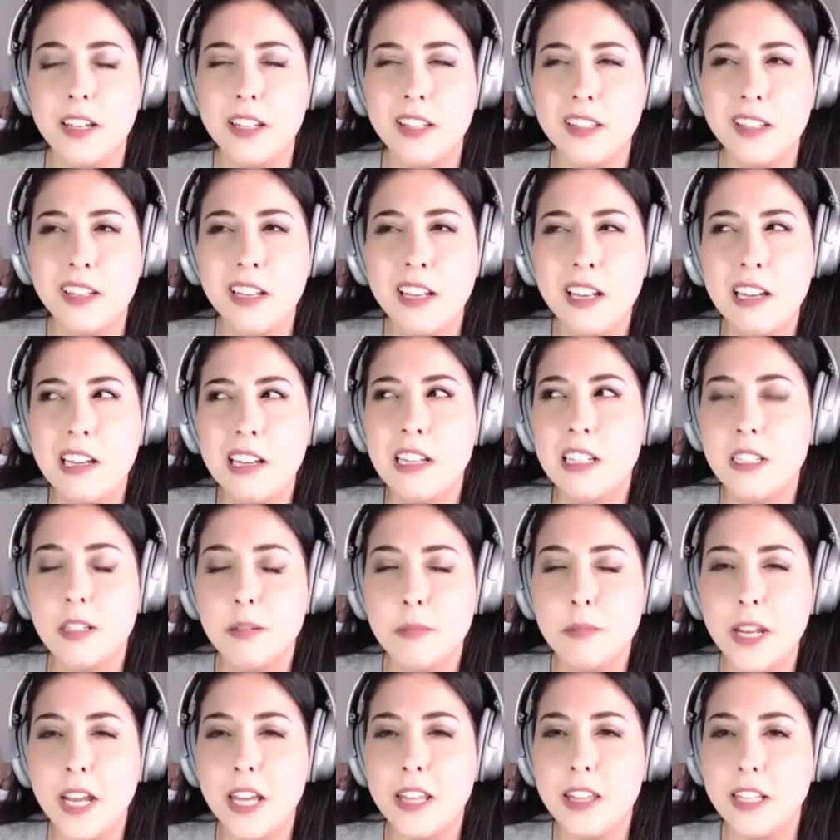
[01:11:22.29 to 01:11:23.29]
And
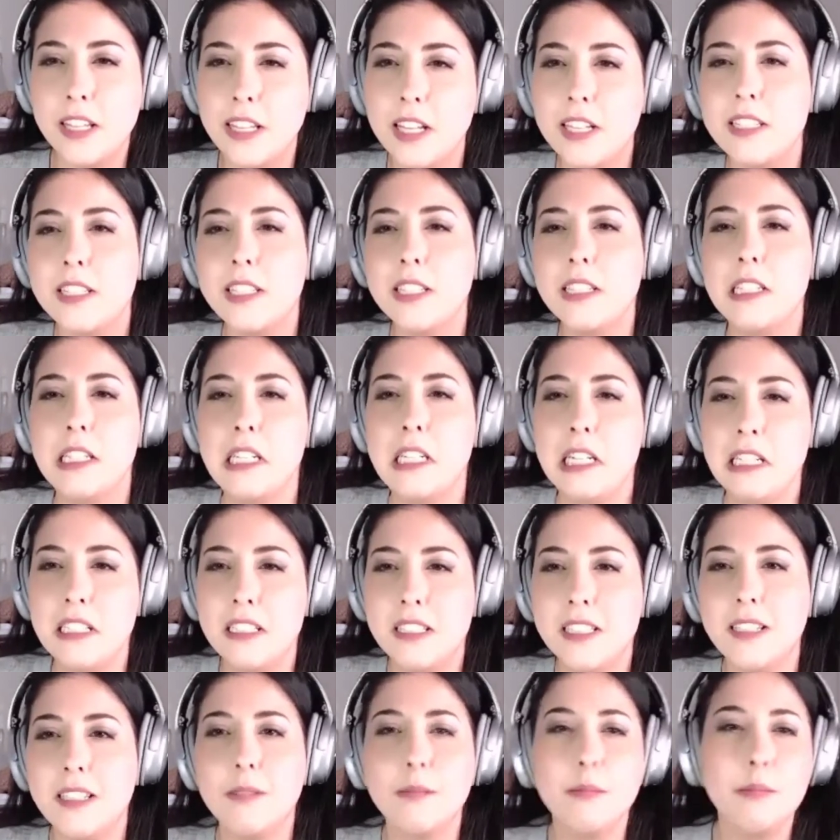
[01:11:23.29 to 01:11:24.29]
to me, I think that's a
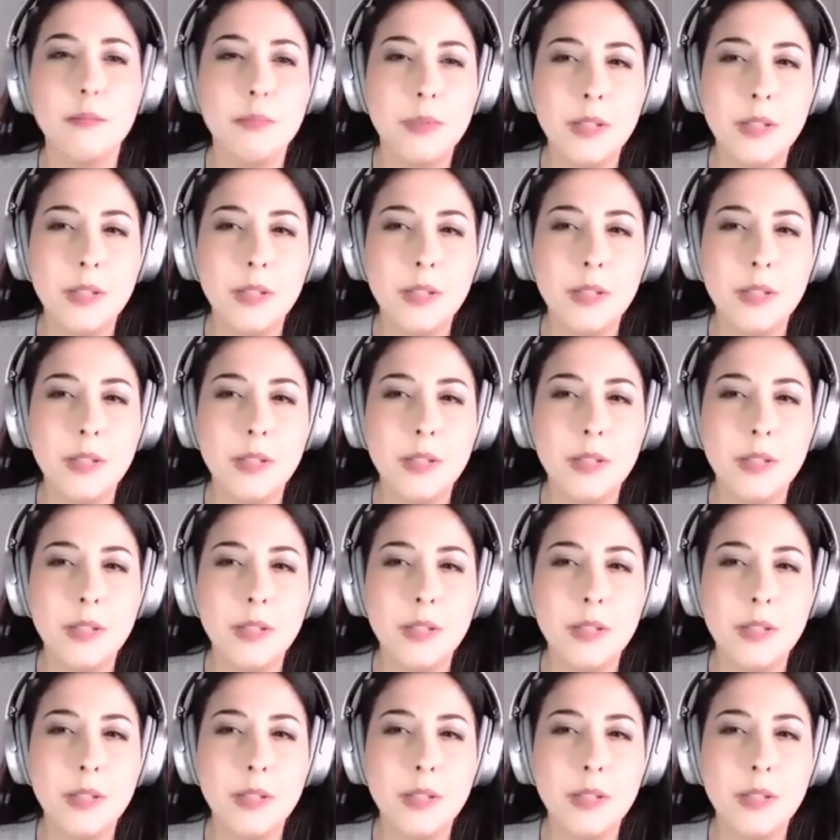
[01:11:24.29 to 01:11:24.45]
decent